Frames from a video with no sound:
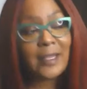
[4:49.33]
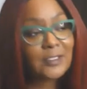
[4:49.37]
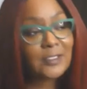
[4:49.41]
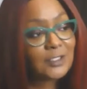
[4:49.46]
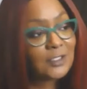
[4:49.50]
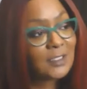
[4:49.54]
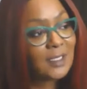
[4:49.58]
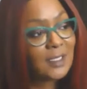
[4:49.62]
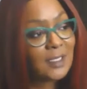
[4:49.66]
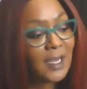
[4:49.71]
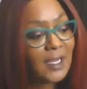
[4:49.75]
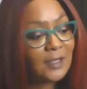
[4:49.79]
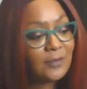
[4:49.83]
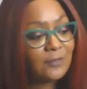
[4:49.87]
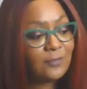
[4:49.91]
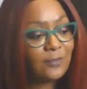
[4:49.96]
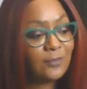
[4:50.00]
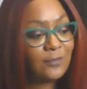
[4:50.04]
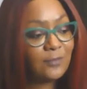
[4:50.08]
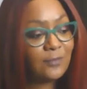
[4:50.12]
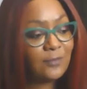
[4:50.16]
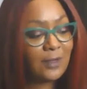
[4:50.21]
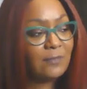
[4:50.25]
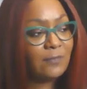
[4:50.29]
actually kind
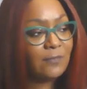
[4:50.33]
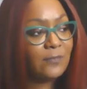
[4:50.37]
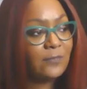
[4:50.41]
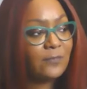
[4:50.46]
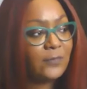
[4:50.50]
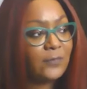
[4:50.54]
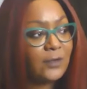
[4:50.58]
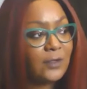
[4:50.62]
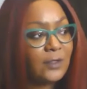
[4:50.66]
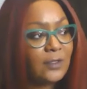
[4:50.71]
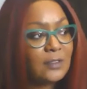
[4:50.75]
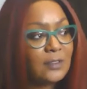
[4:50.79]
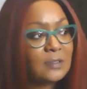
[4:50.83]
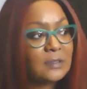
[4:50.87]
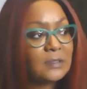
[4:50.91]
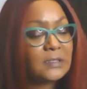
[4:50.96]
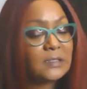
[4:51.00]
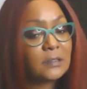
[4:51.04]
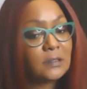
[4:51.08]
of grateful for her in